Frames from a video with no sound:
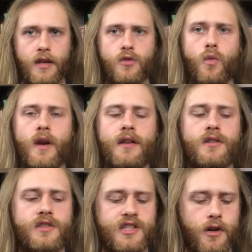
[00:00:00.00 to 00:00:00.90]
You want to
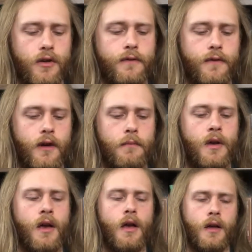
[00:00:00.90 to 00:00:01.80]
discern from,
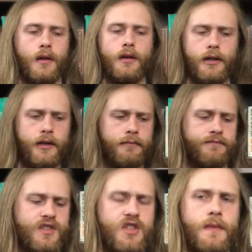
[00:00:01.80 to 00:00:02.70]

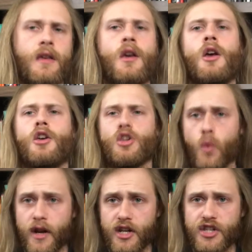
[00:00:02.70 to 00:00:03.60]
you
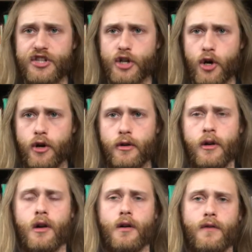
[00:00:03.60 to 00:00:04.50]
want to discern
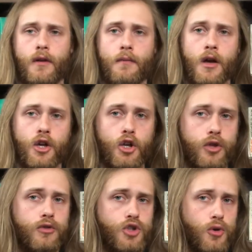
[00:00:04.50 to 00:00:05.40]
from
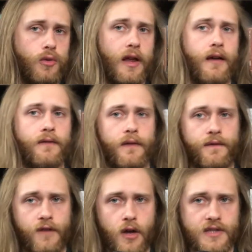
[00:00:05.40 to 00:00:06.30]
true love,
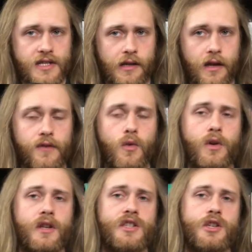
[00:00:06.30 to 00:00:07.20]
false love. You want
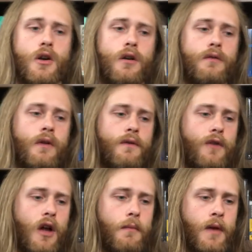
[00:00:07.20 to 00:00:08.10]
to discern
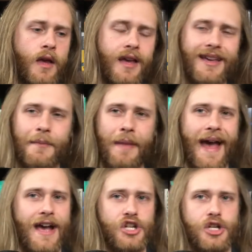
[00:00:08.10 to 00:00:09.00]
from
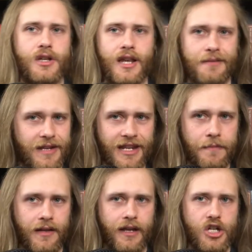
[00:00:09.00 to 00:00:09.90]
compassion and
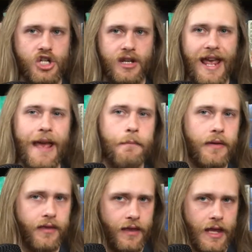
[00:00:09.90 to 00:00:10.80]
manipulation,
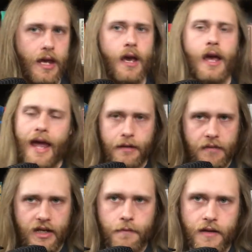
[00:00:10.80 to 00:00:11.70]
empathy and
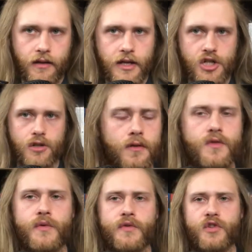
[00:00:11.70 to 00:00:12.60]
manipulation.
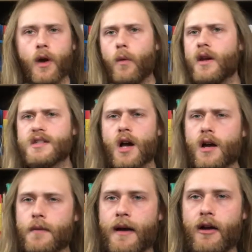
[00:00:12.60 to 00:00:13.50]
So I want to
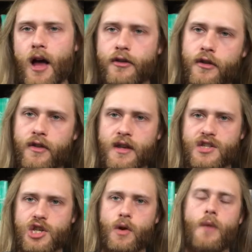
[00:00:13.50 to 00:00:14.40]
talk about other
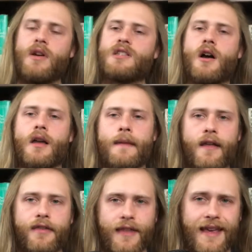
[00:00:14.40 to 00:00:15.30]
things too. I want to talk
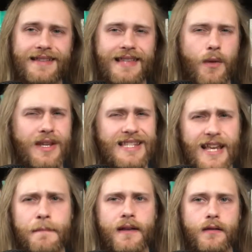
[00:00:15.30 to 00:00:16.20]
about things that we
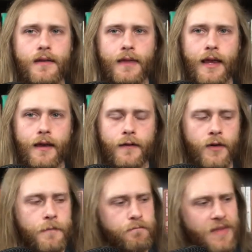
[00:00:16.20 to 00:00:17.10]
typically think
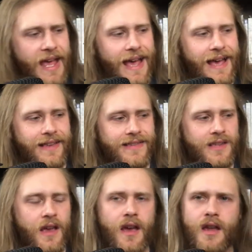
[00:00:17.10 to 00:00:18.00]
of
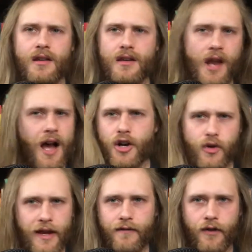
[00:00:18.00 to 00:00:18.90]
as not
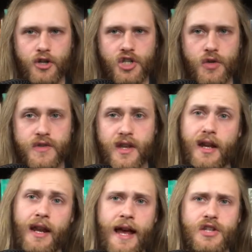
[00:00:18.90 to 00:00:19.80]
great virtues that
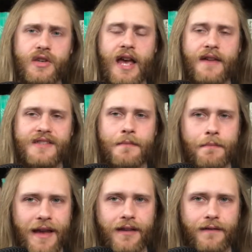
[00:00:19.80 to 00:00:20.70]
could actually have some
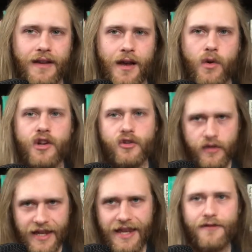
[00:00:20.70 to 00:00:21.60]
benefit. I want to do
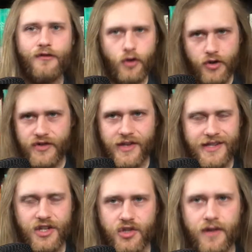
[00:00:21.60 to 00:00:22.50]
the inverse,
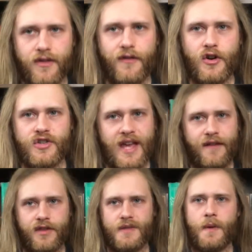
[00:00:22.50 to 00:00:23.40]
essentially, of the first
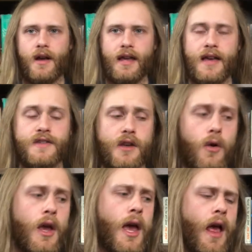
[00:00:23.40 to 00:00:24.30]
half of this podcast.
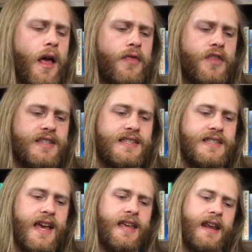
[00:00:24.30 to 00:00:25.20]
So the
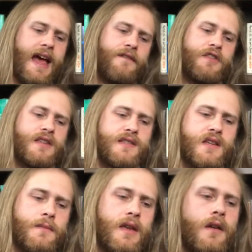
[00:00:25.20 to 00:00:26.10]
second half of this is
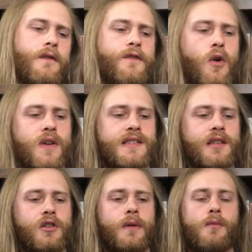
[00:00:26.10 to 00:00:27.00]
going to be focused
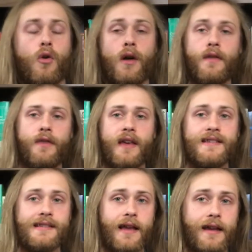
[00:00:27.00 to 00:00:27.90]
a little bit more on
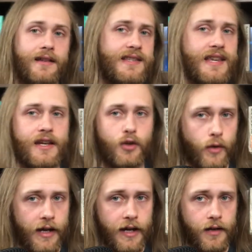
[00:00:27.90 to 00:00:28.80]
things like, let's say,
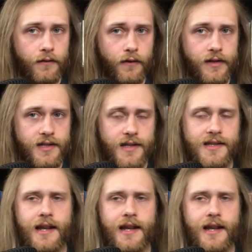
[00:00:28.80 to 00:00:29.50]
greed, for instance.